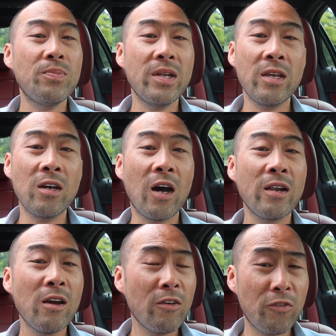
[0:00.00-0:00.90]
putting
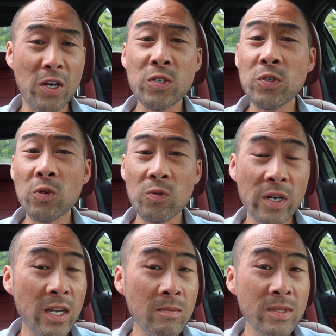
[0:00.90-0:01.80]
on fresh new
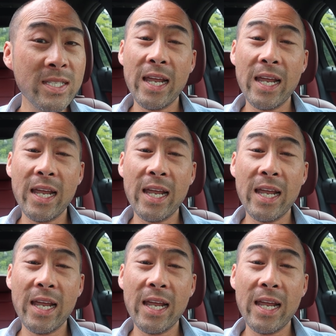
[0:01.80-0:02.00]
rims,